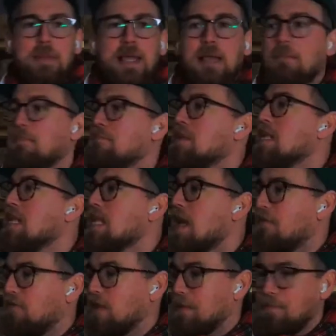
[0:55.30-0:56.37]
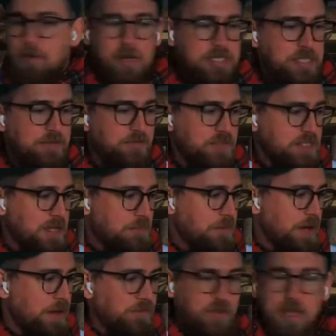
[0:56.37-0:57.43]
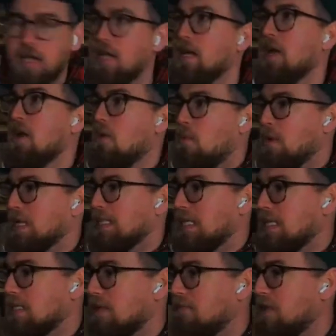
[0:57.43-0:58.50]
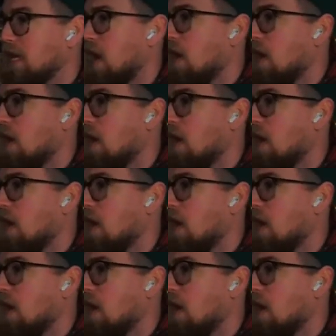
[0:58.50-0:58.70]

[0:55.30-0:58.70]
make a lovely present for someone if you want to send something